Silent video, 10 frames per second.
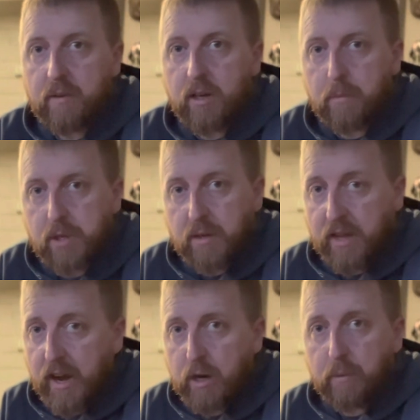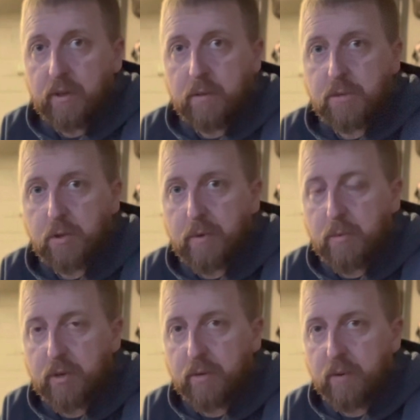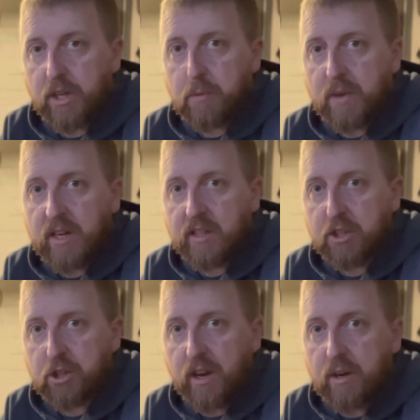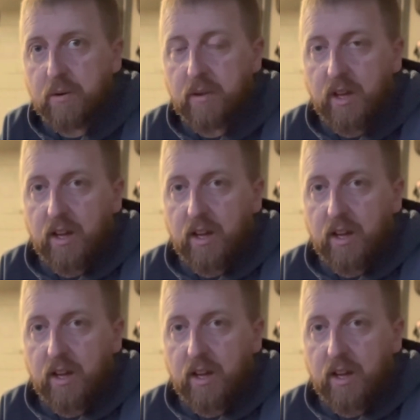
It helps out the algorithm so people can reach me in this channel.